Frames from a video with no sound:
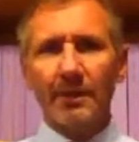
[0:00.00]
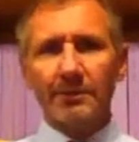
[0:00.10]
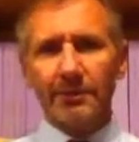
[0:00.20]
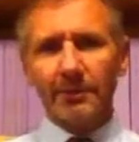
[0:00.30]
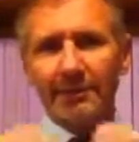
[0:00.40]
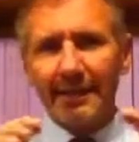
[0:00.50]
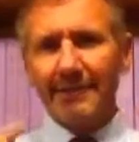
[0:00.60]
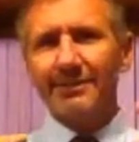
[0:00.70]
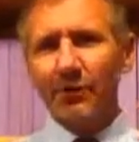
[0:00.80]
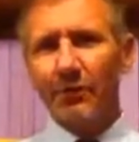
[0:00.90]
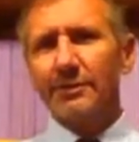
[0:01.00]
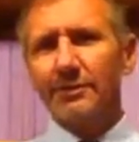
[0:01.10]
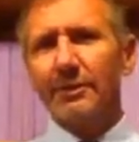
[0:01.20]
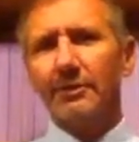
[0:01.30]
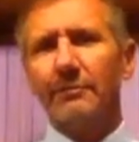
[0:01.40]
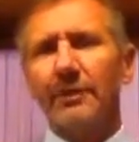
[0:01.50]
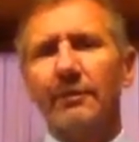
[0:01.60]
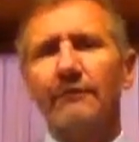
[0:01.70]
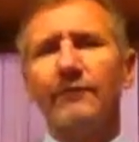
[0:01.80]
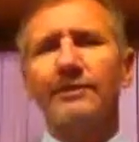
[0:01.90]
So Sang is not concerned about
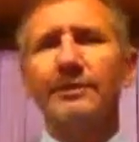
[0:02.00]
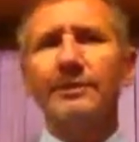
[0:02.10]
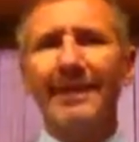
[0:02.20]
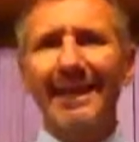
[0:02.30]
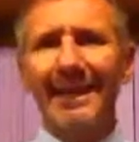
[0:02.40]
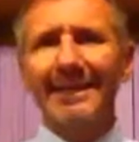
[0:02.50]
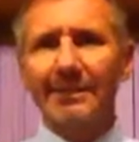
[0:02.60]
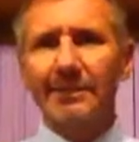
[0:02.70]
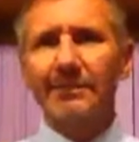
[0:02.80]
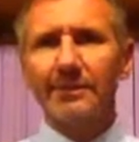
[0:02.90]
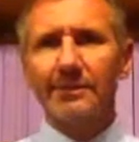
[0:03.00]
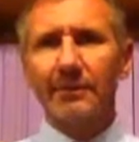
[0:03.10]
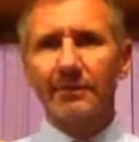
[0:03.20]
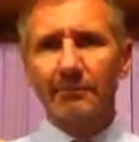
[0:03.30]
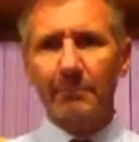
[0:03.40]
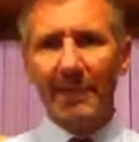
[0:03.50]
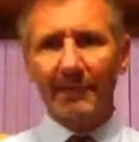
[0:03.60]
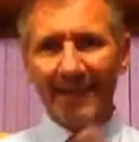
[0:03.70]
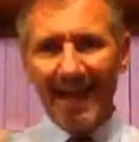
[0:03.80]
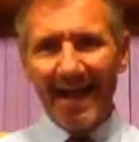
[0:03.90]
confessions, it's concerned
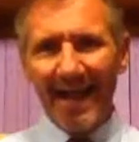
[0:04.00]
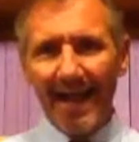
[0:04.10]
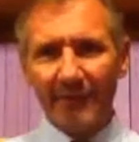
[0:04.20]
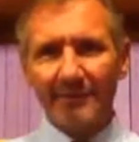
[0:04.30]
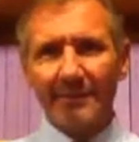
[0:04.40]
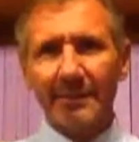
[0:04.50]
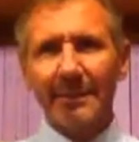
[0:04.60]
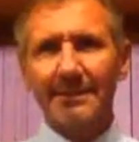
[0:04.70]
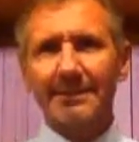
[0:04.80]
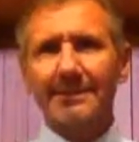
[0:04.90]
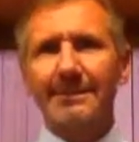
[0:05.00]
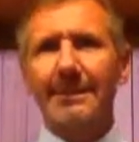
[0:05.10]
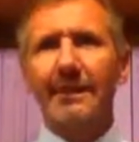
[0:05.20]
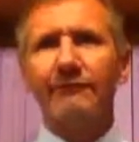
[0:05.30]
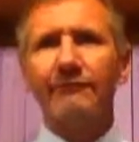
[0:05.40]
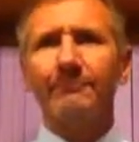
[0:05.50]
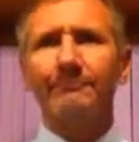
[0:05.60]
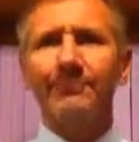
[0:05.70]
about other stuff.